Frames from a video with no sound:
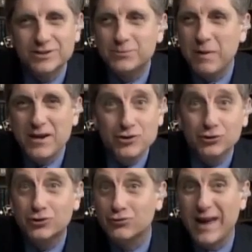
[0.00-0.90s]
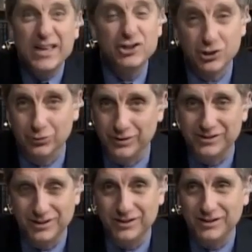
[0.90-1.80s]
Spend your
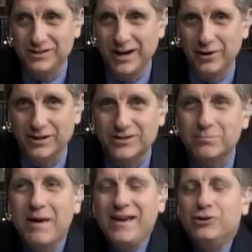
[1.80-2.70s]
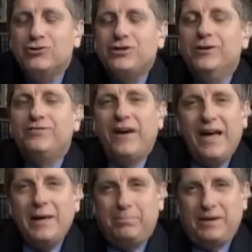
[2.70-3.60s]
grandchildren's inheritance. Make yourself
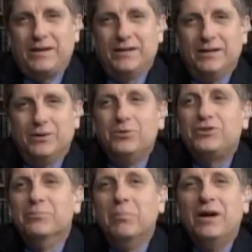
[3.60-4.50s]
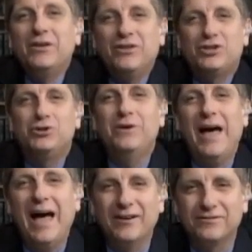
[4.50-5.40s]
happy with the money that you
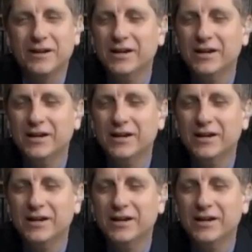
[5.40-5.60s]
have.